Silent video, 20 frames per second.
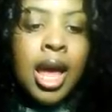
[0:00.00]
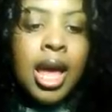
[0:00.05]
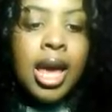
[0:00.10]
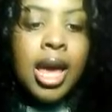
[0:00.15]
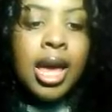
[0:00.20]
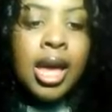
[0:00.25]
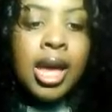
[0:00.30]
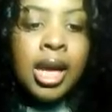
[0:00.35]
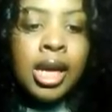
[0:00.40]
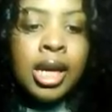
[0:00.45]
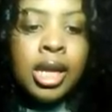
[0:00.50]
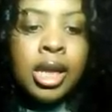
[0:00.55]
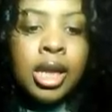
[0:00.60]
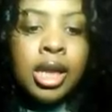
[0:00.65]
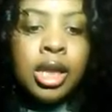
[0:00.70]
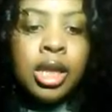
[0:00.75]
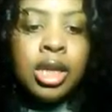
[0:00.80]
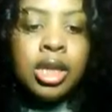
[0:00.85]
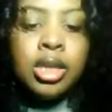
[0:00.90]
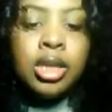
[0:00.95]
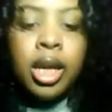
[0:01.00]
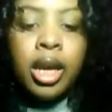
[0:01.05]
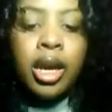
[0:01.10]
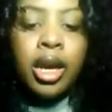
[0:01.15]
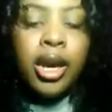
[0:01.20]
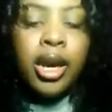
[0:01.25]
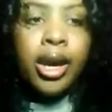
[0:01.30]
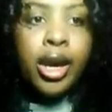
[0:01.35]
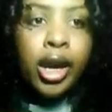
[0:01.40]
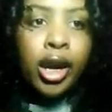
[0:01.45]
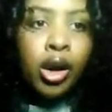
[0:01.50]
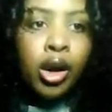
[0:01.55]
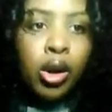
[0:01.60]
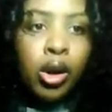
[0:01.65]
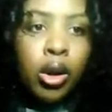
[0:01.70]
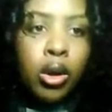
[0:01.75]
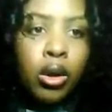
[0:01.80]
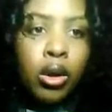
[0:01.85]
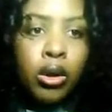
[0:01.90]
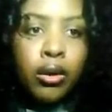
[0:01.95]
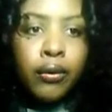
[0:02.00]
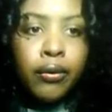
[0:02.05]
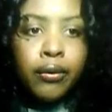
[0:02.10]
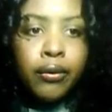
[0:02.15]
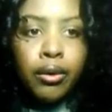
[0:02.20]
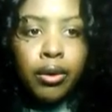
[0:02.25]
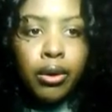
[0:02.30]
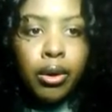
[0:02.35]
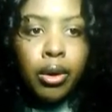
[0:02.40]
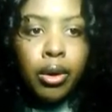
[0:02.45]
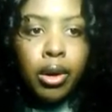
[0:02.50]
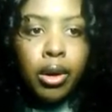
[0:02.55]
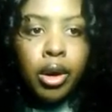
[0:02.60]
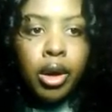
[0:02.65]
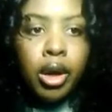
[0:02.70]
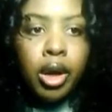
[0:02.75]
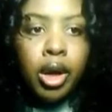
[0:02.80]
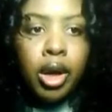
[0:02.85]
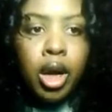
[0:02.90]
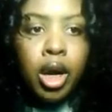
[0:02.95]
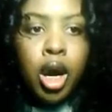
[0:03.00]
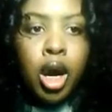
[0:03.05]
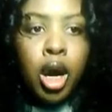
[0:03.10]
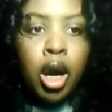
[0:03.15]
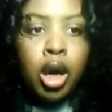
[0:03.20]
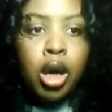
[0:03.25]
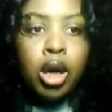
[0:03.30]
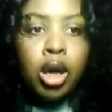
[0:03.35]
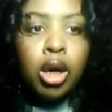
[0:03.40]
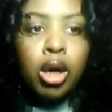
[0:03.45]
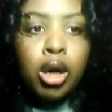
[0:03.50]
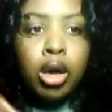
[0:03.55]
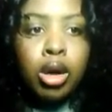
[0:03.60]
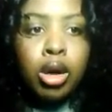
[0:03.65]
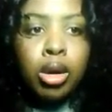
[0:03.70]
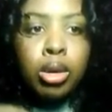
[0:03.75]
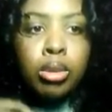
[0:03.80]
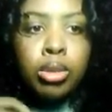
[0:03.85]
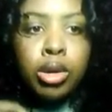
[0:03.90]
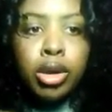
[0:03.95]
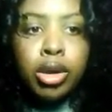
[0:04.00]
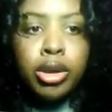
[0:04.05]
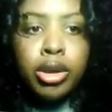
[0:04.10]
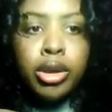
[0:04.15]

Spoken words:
and there's like hair all on the floor, combs are